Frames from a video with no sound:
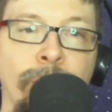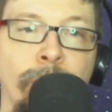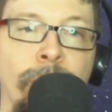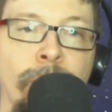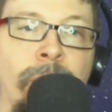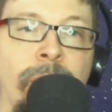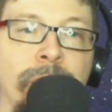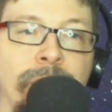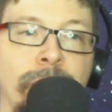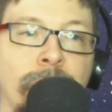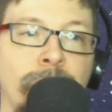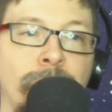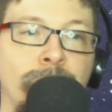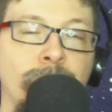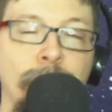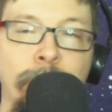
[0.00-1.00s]
Berloff
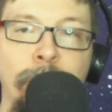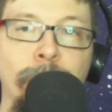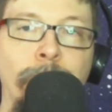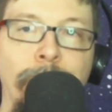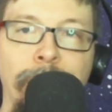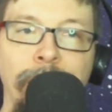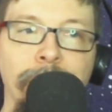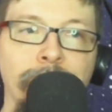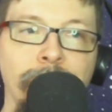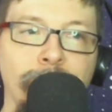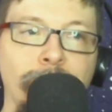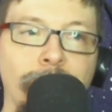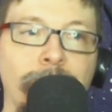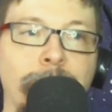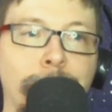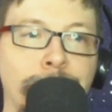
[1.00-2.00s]
will be writing the
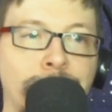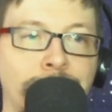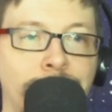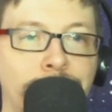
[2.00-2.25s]
script.